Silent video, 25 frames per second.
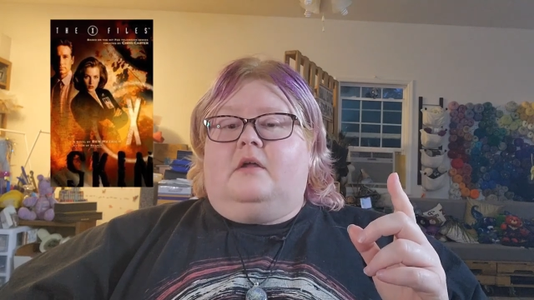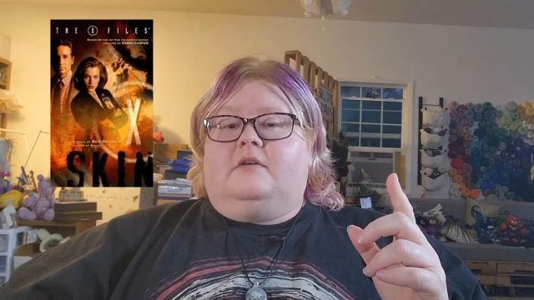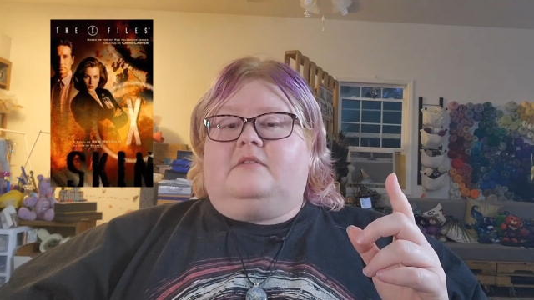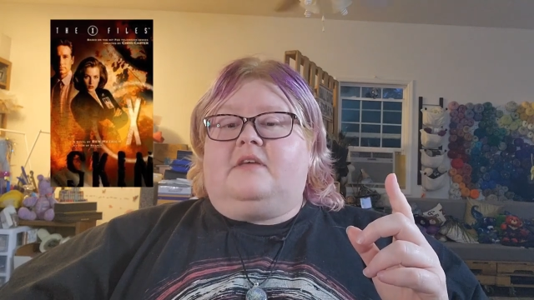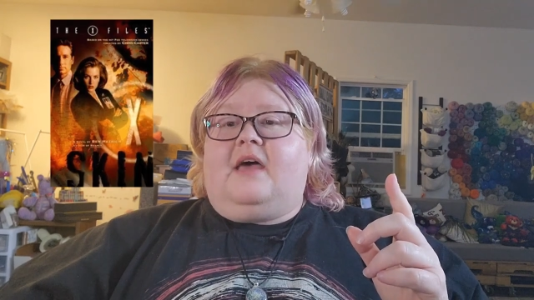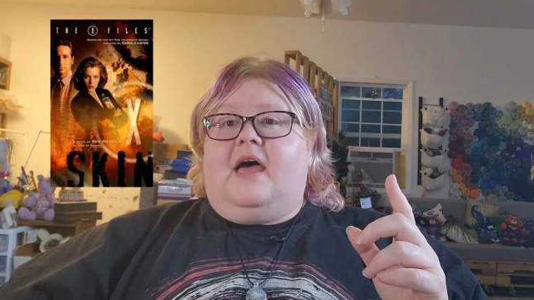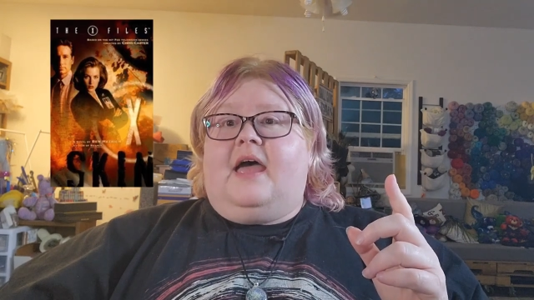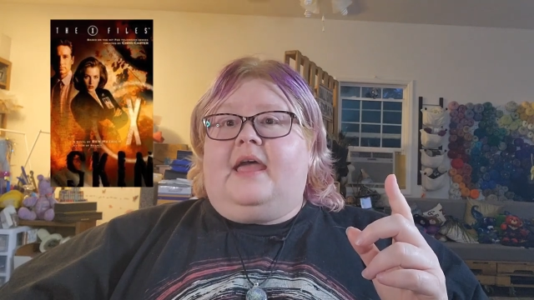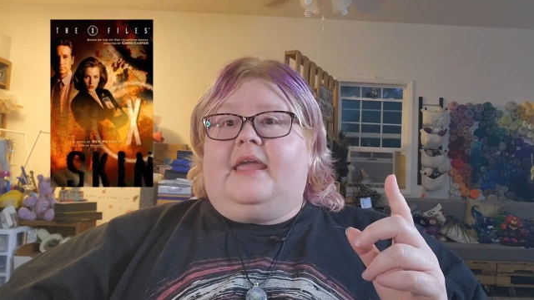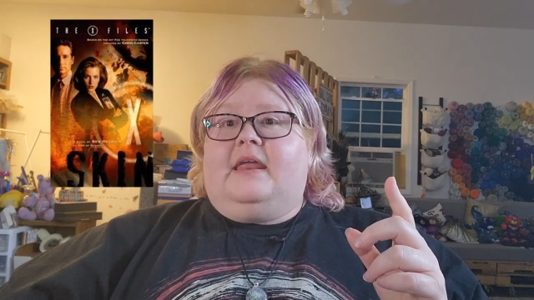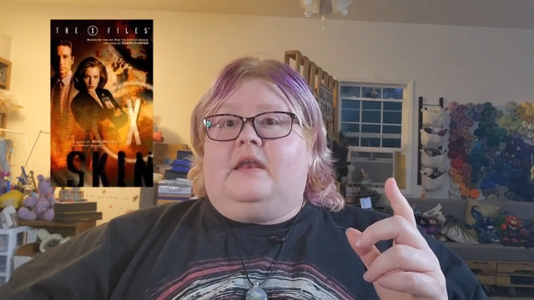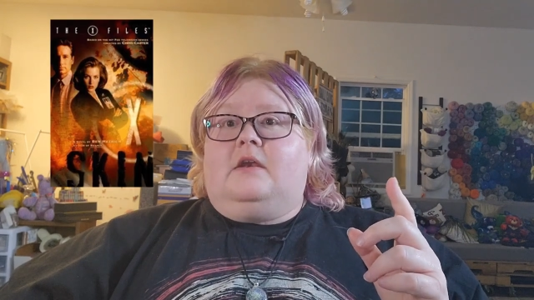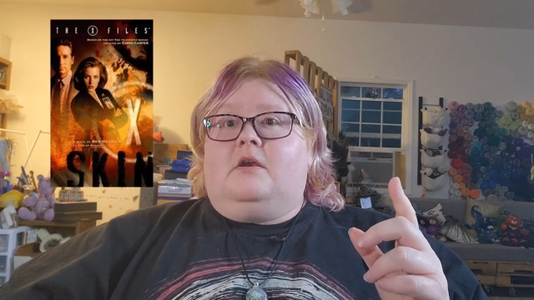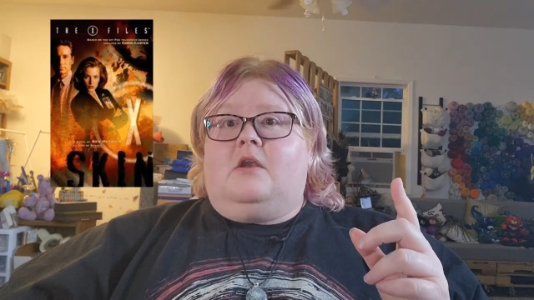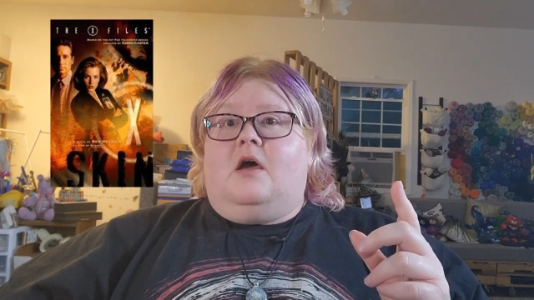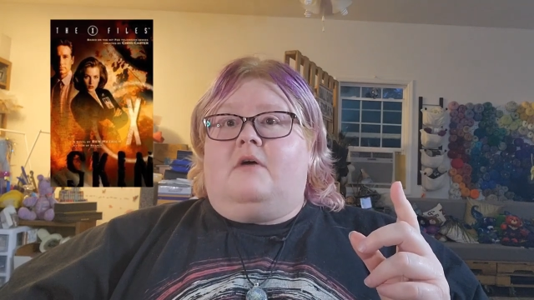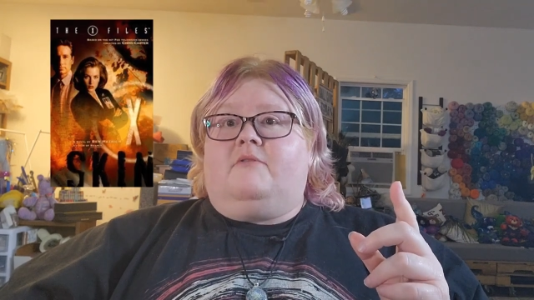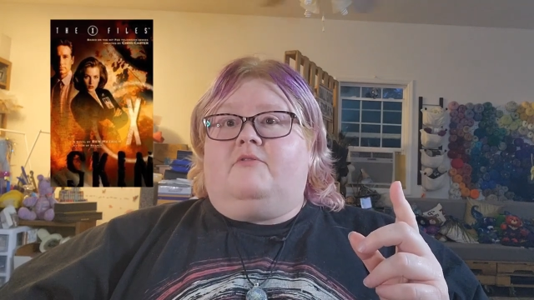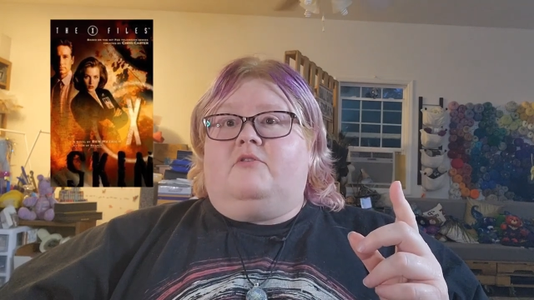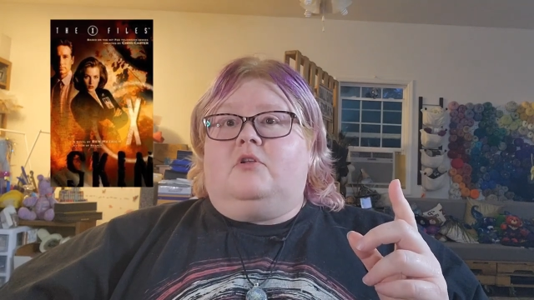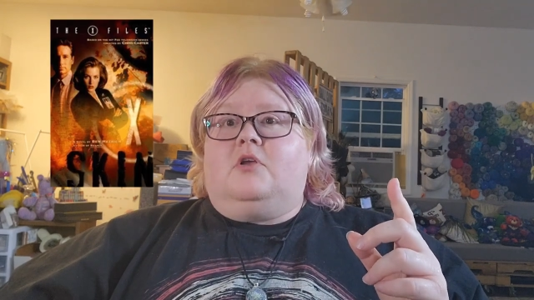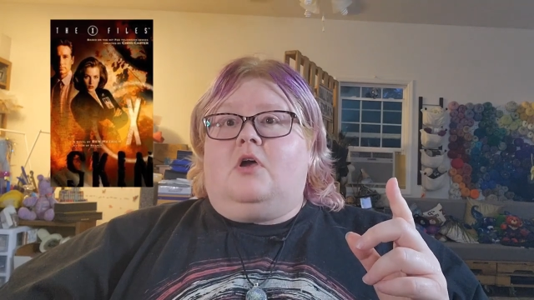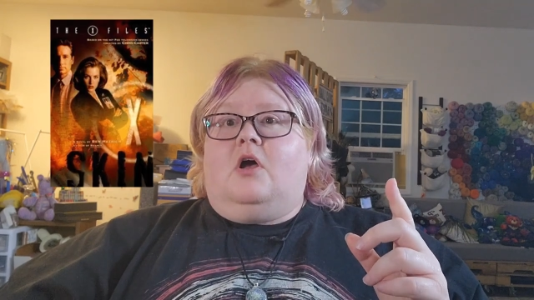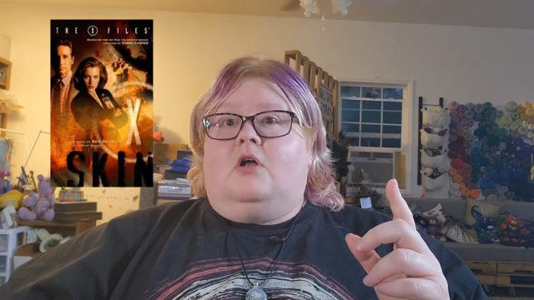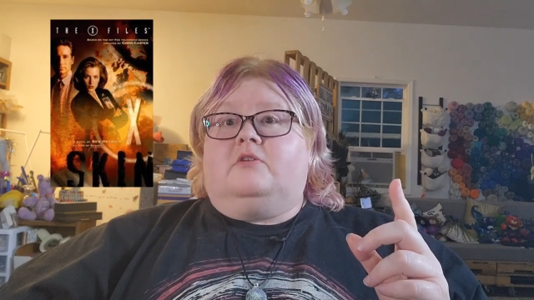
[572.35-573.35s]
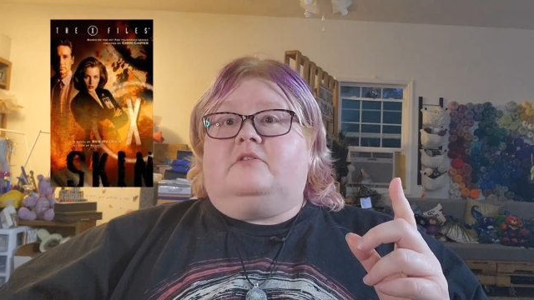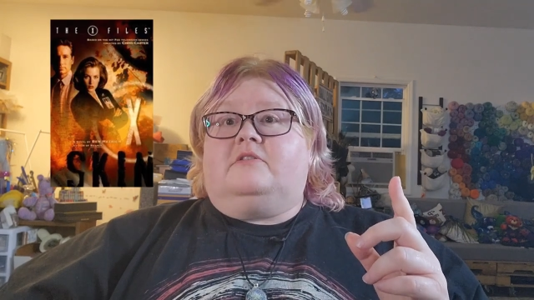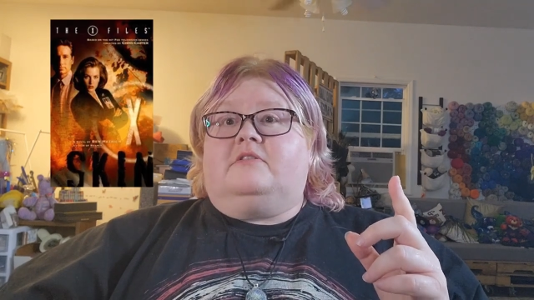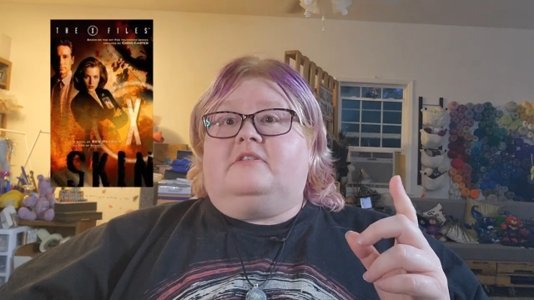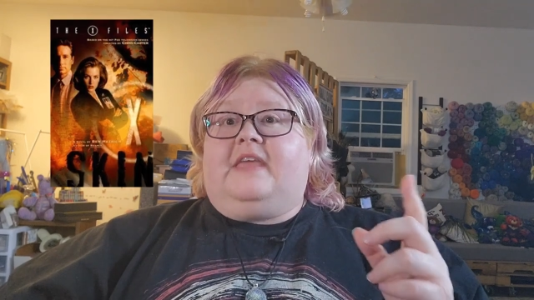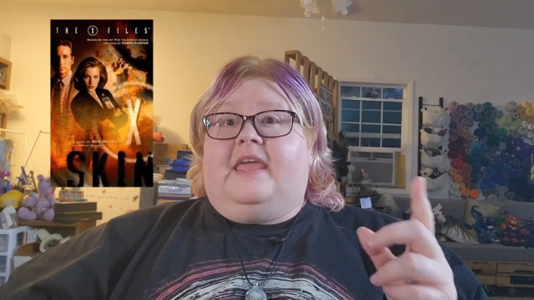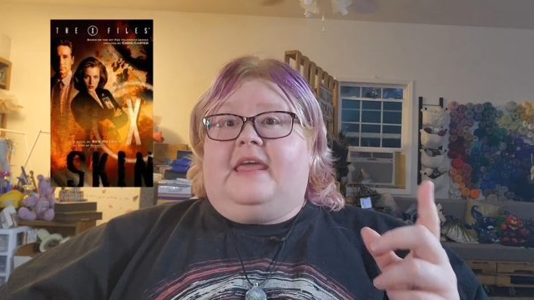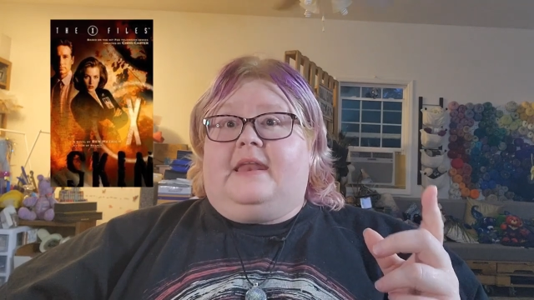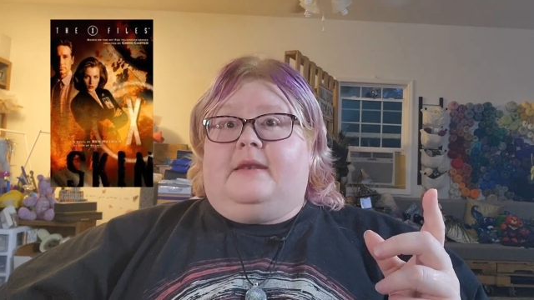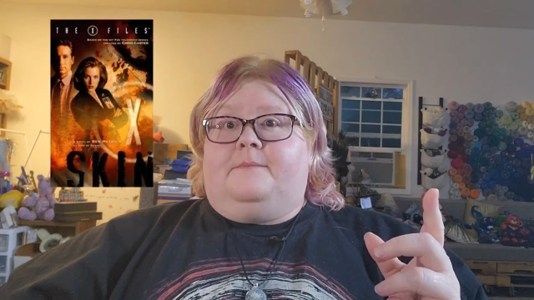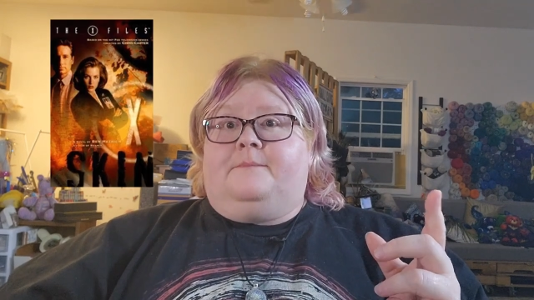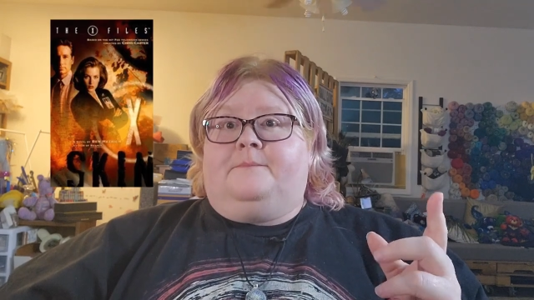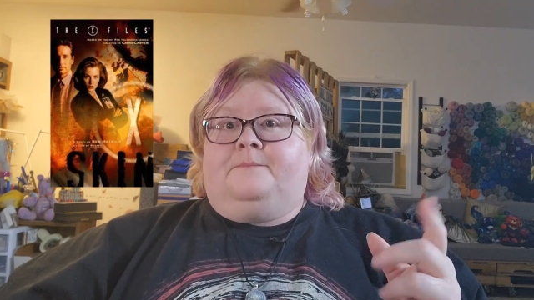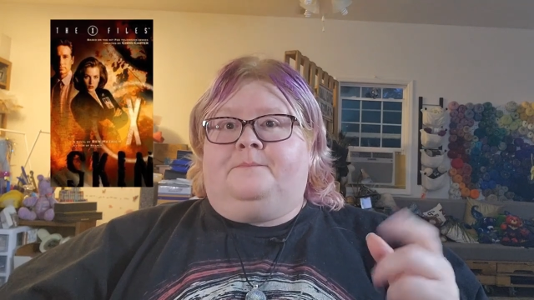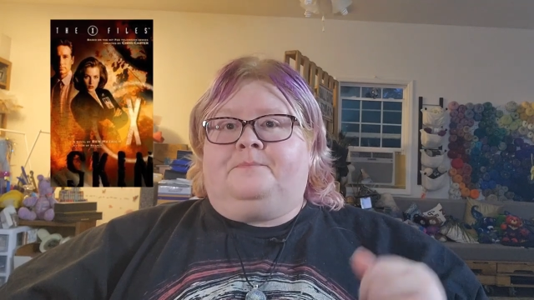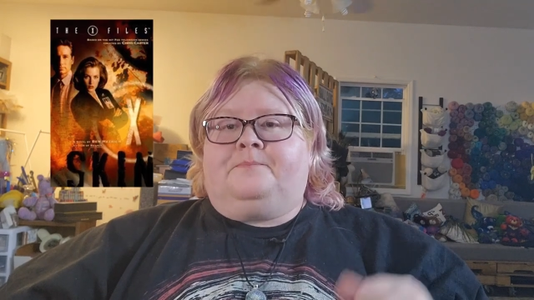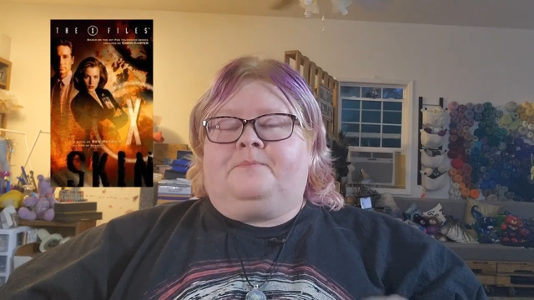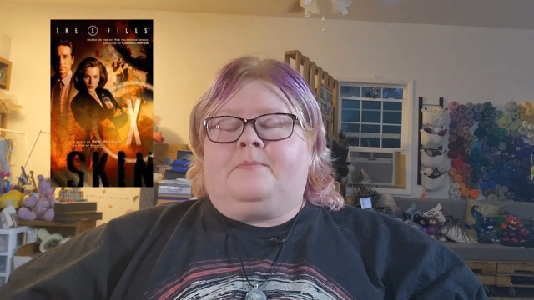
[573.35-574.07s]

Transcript: tie-in novel called Skin.